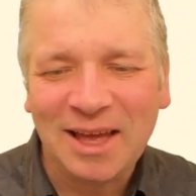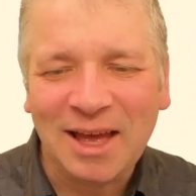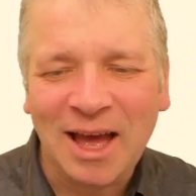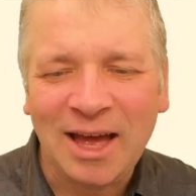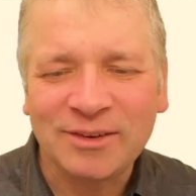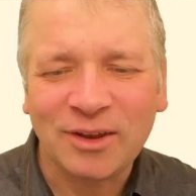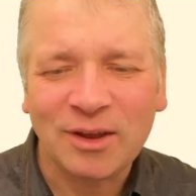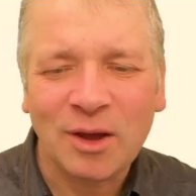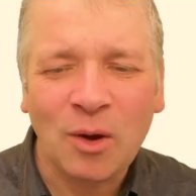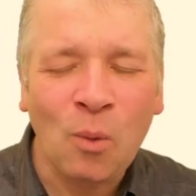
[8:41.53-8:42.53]
And
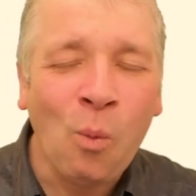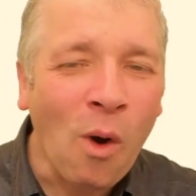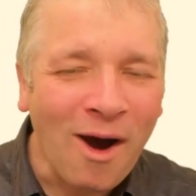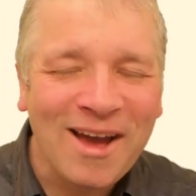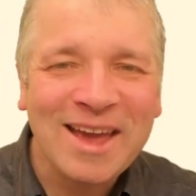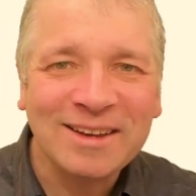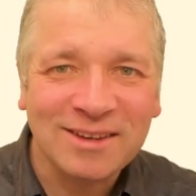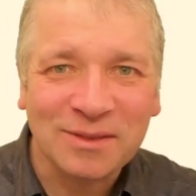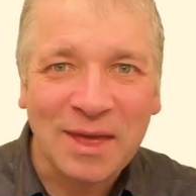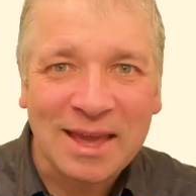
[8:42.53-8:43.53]
why
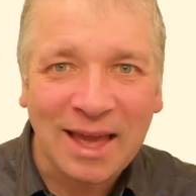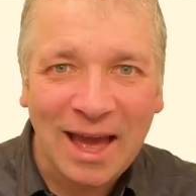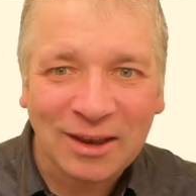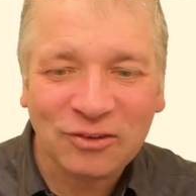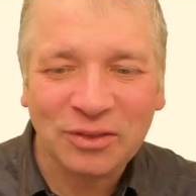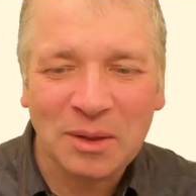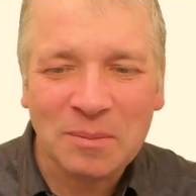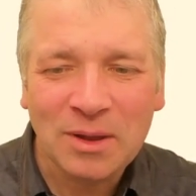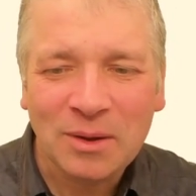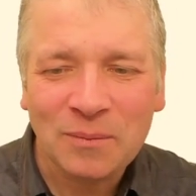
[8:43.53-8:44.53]
did they catch them?
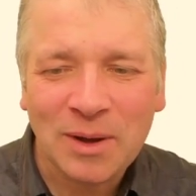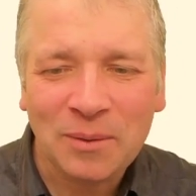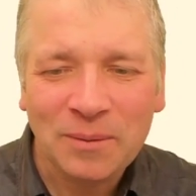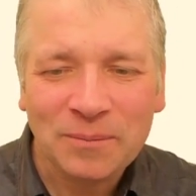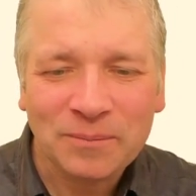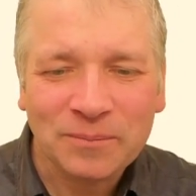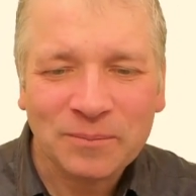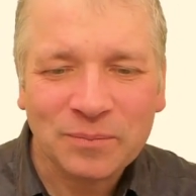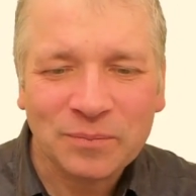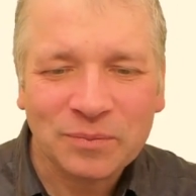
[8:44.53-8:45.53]
Well,
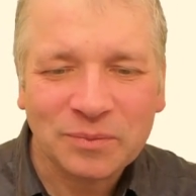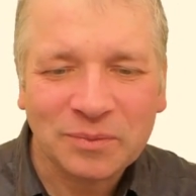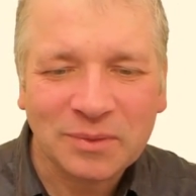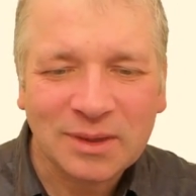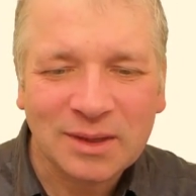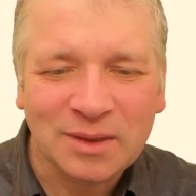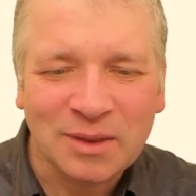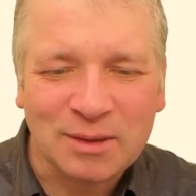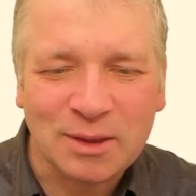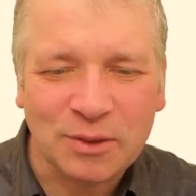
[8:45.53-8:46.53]

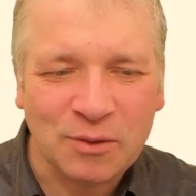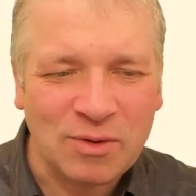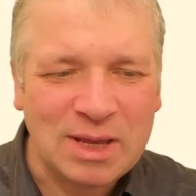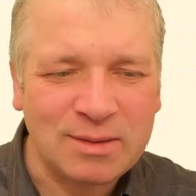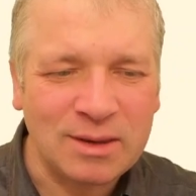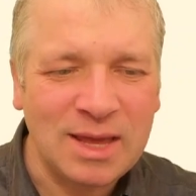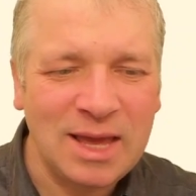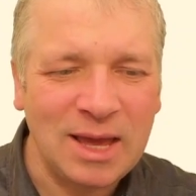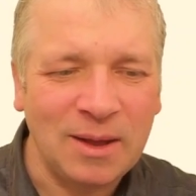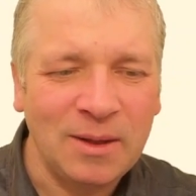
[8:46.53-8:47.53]
this is the reason
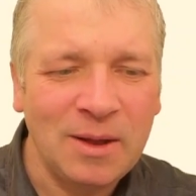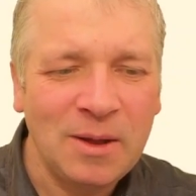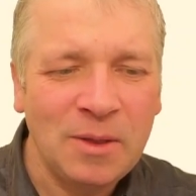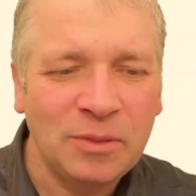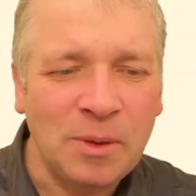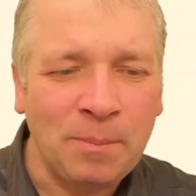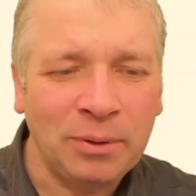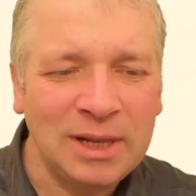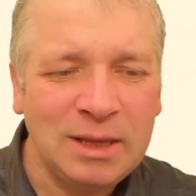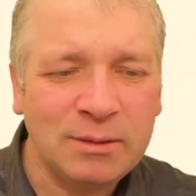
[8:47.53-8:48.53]
here. The
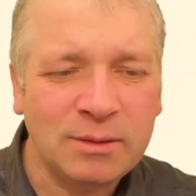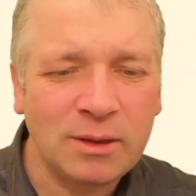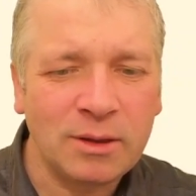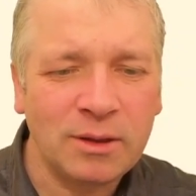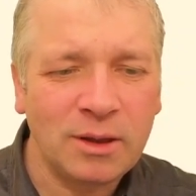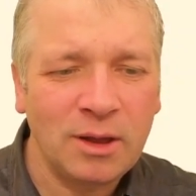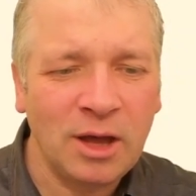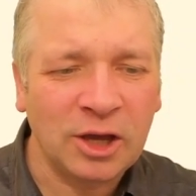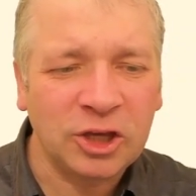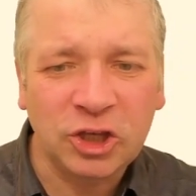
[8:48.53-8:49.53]
police
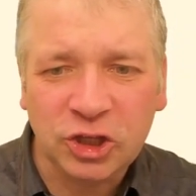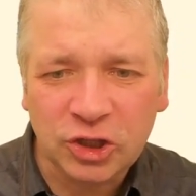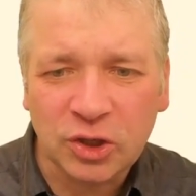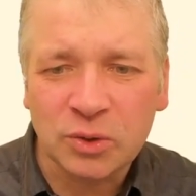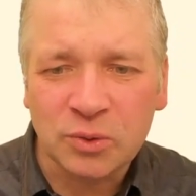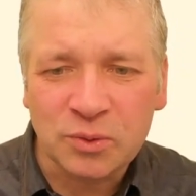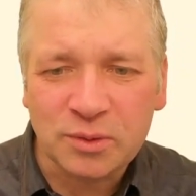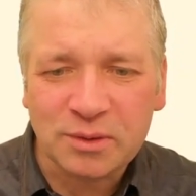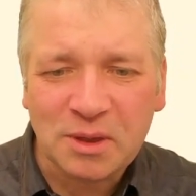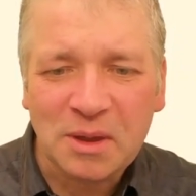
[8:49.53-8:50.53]

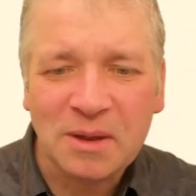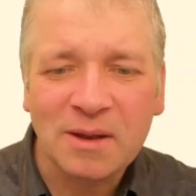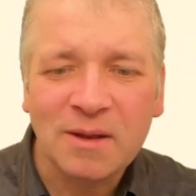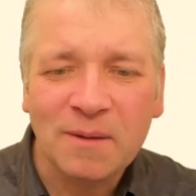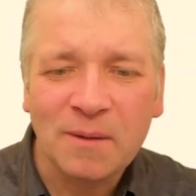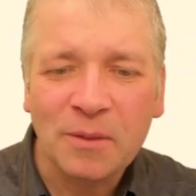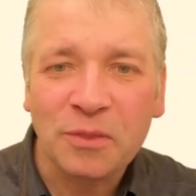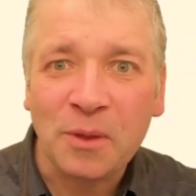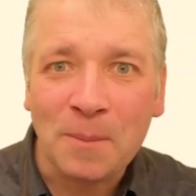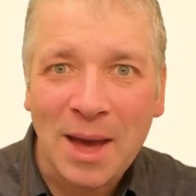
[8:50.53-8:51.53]
accused
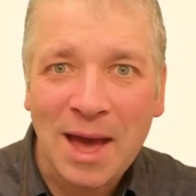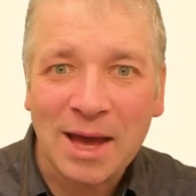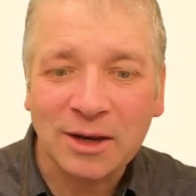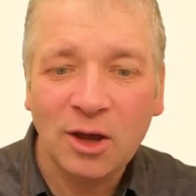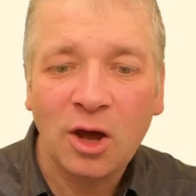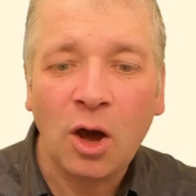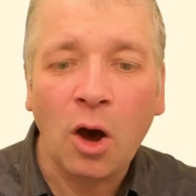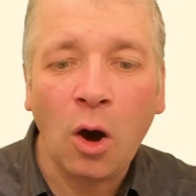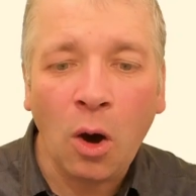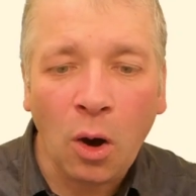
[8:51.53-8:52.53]
the man
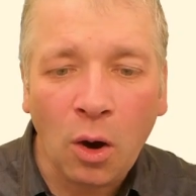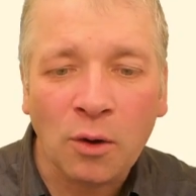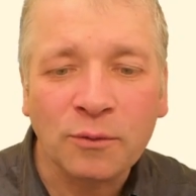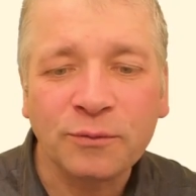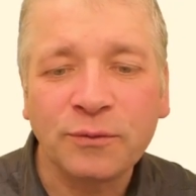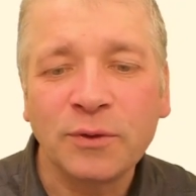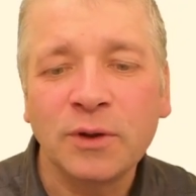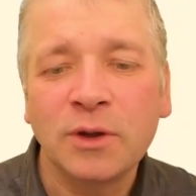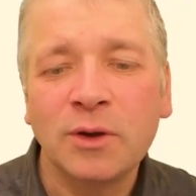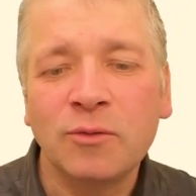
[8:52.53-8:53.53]
of
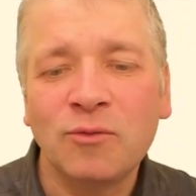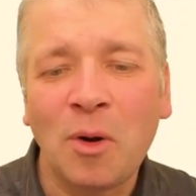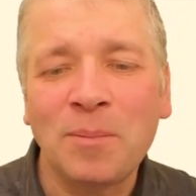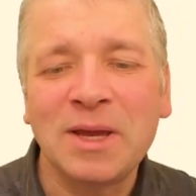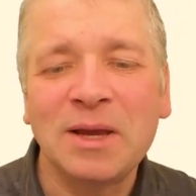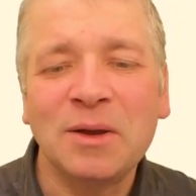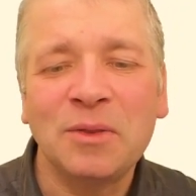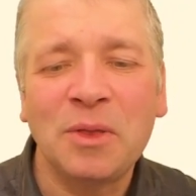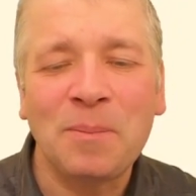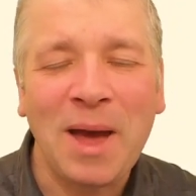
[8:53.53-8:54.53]
robbing
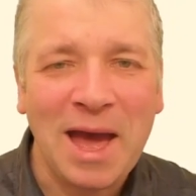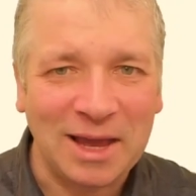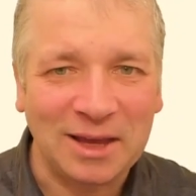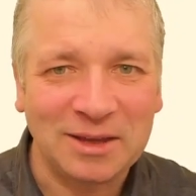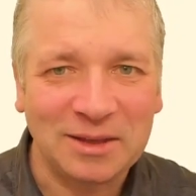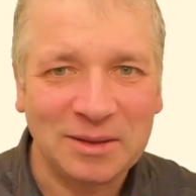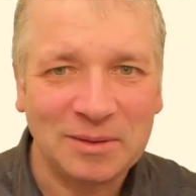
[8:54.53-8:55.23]
the bank.